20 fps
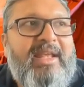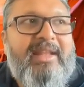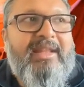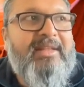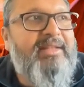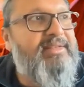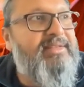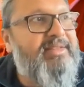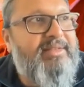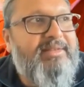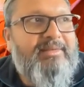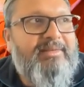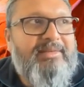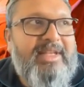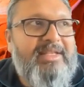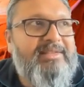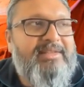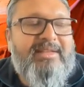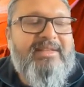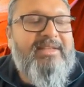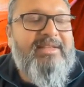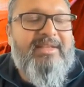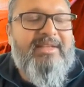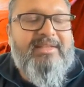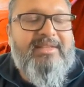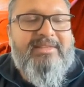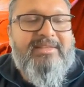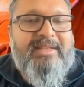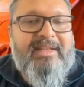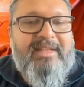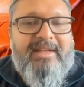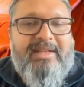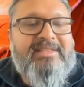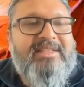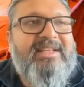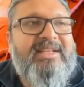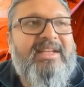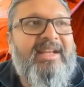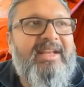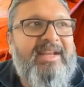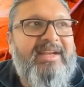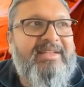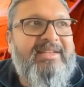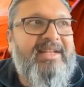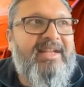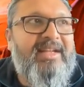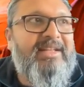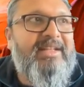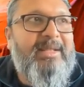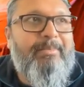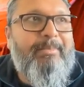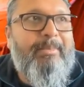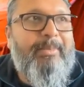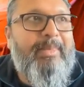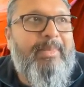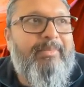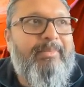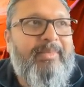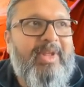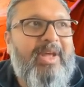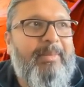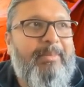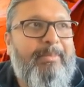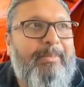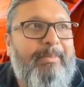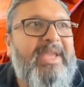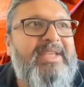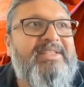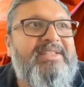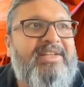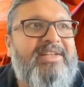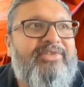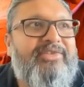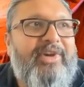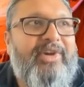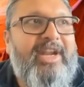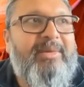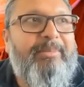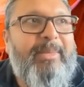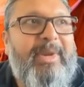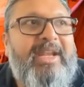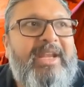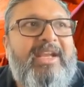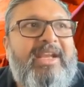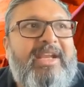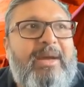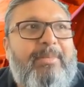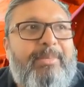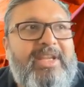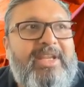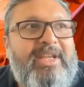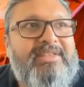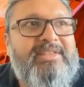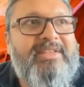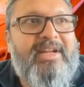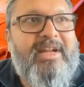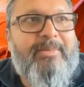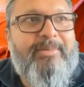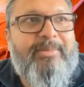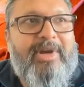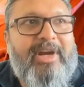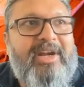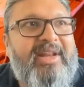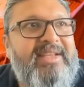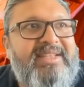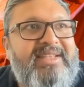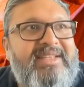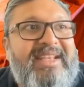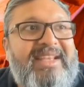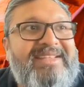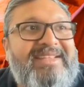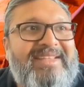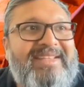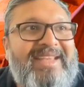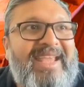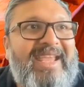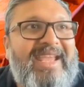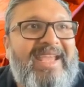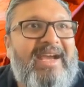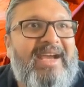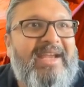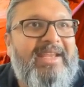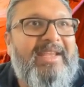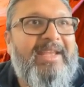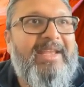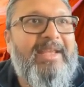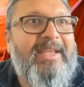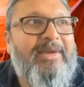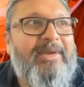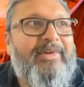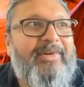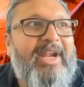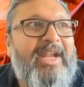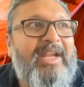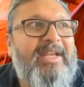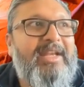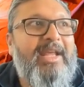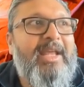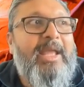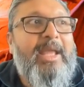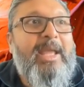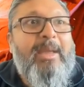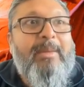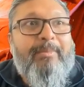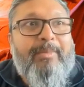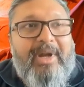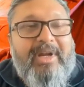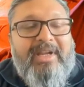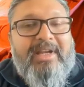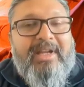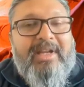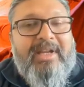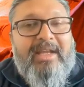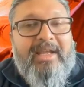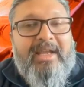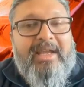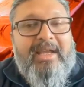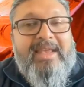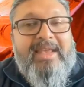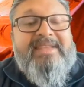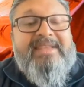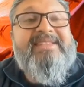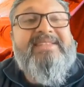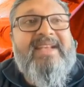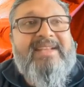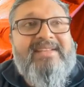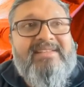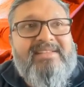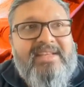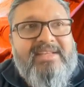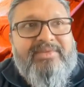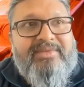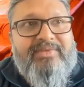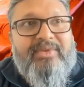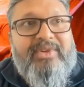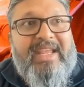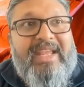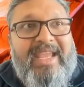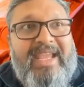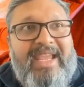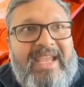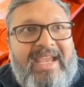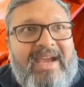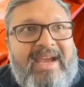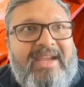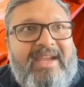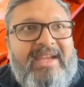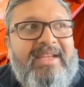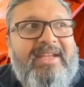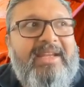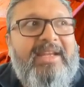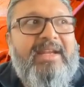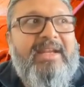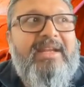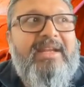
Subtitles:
it's clear that the major trend many companies that are prioritizing is AI, right? But successful AI